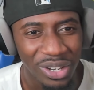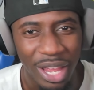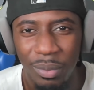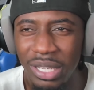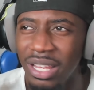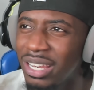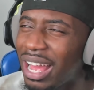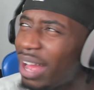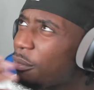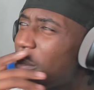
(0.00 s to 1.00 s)
Like we
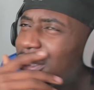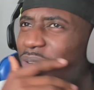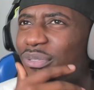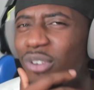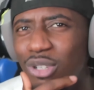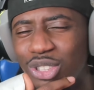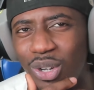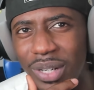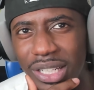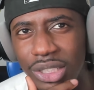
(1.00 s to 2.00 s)
what was the first
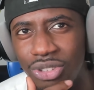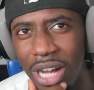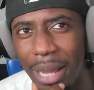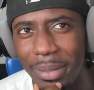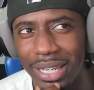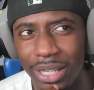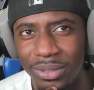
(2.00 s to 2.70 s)
song he dropped and it